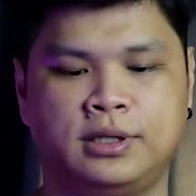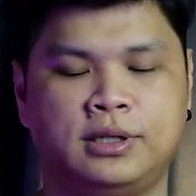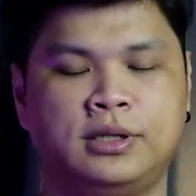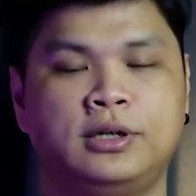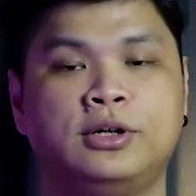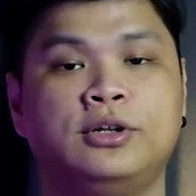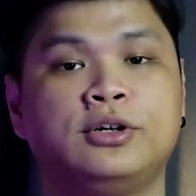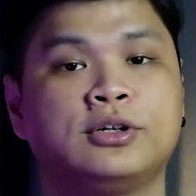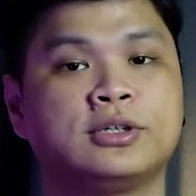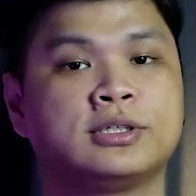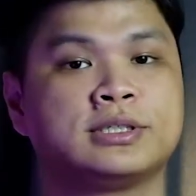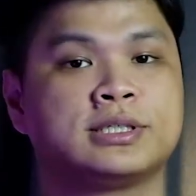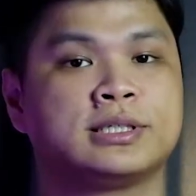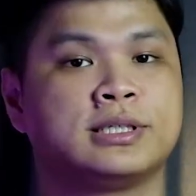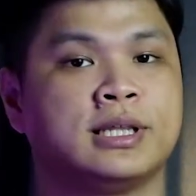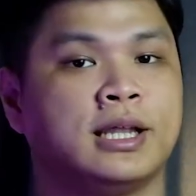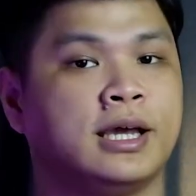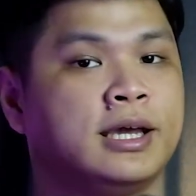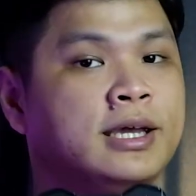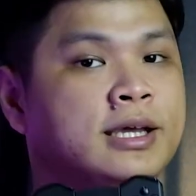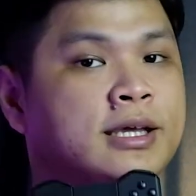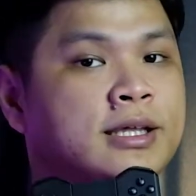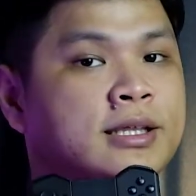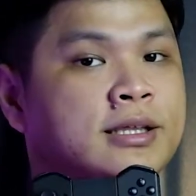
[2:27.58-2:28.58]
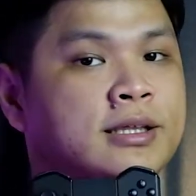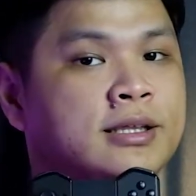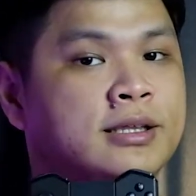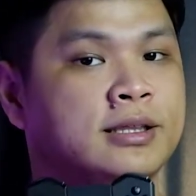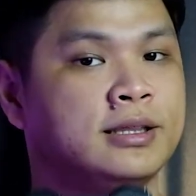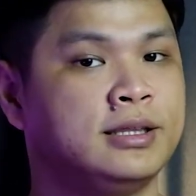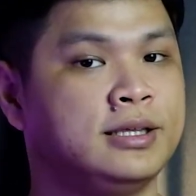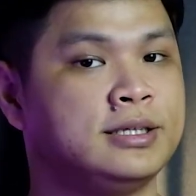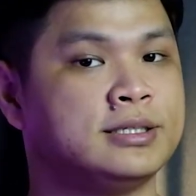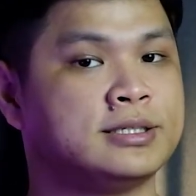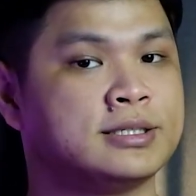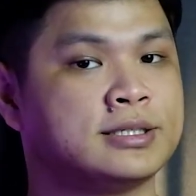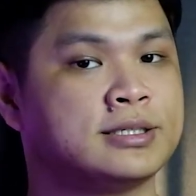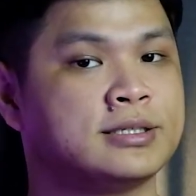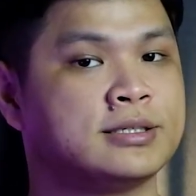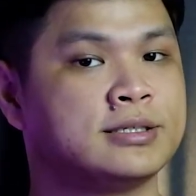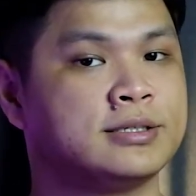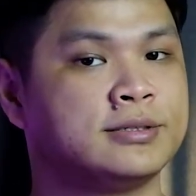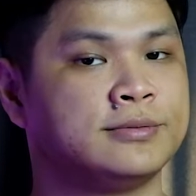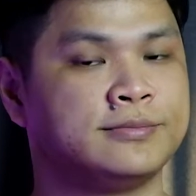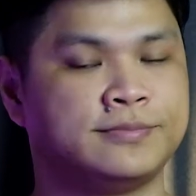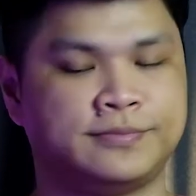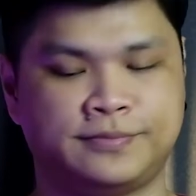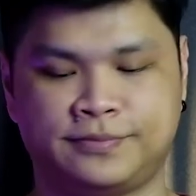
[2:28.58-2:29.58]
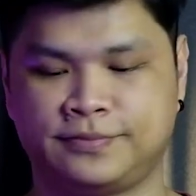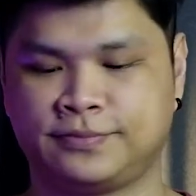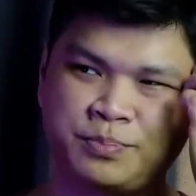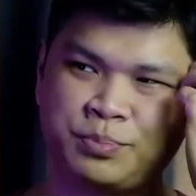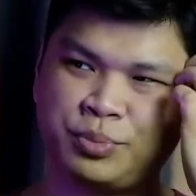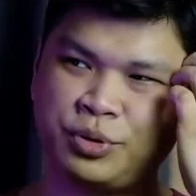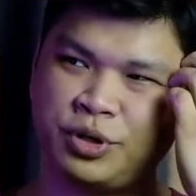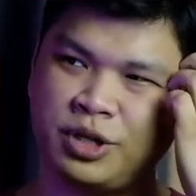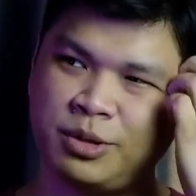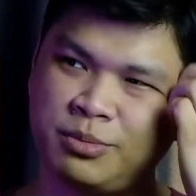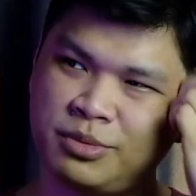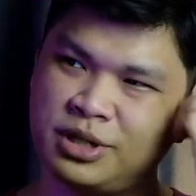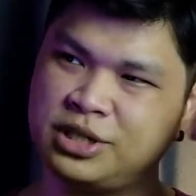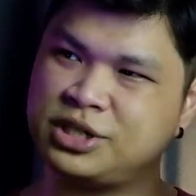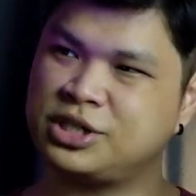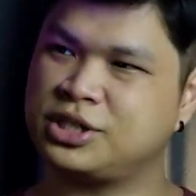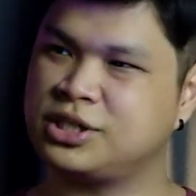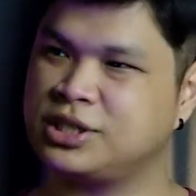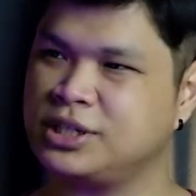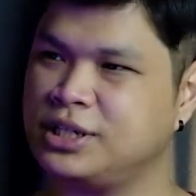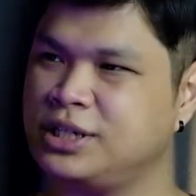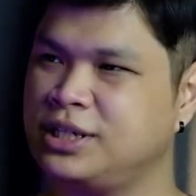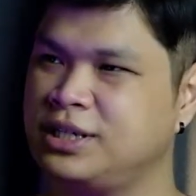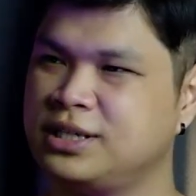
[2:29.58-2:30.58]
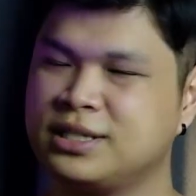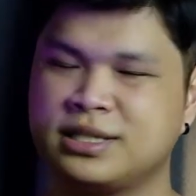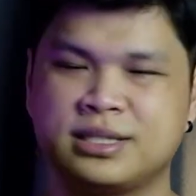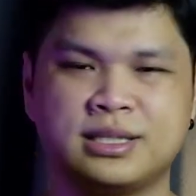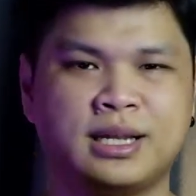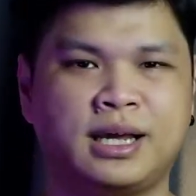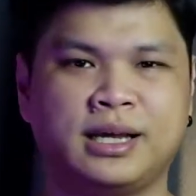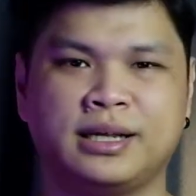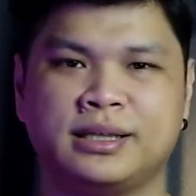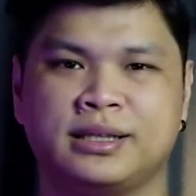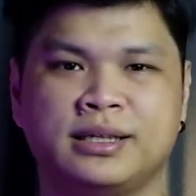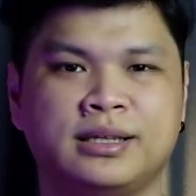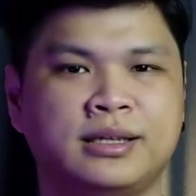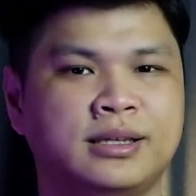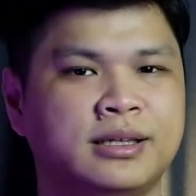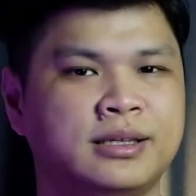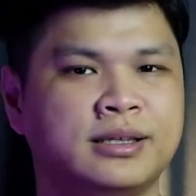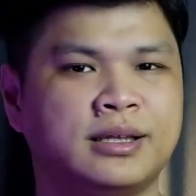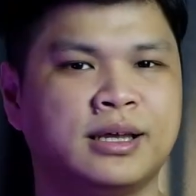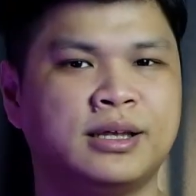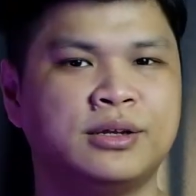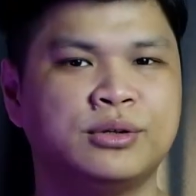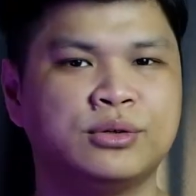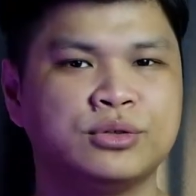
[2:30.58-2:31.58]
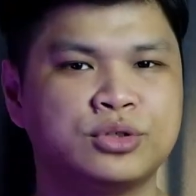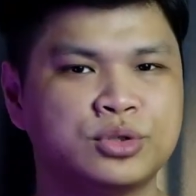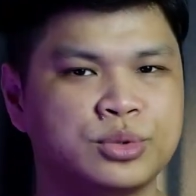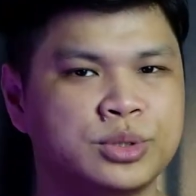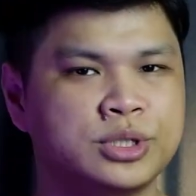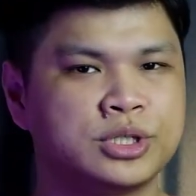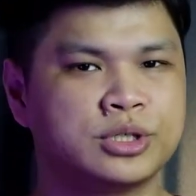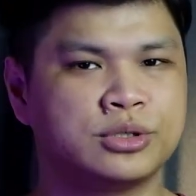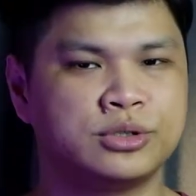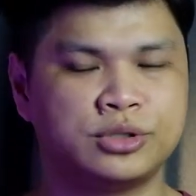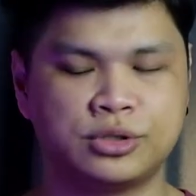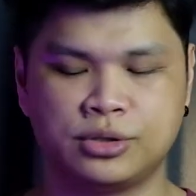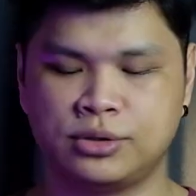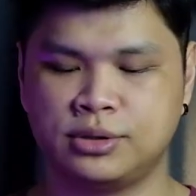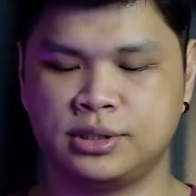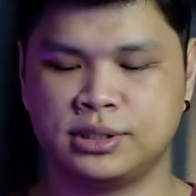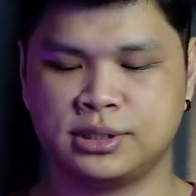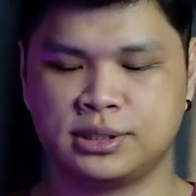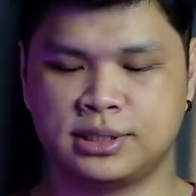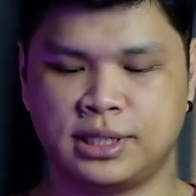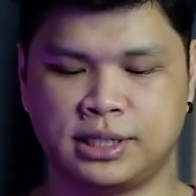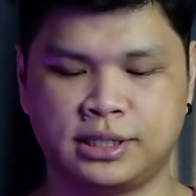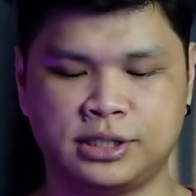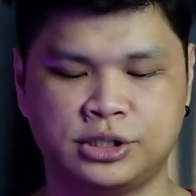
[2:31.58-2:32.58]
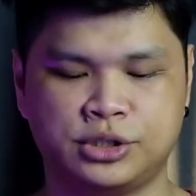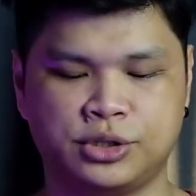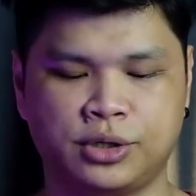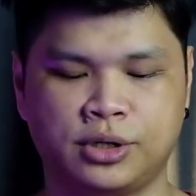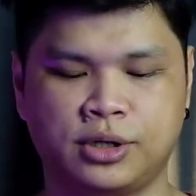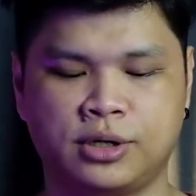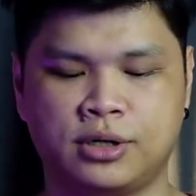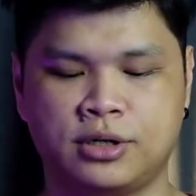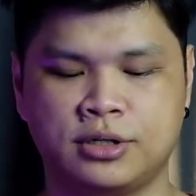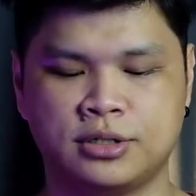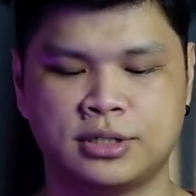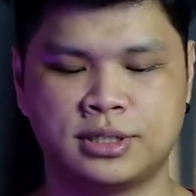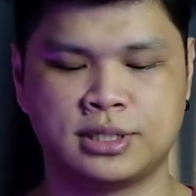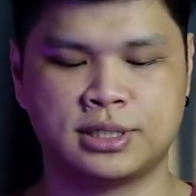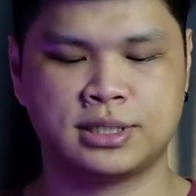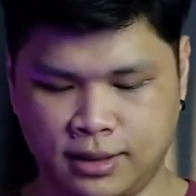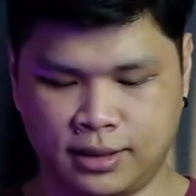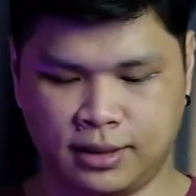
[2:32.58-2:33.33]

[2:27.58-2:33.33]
looks like this. Pretty much is like the Nintendo Switch controllers, like the Joy-Cons.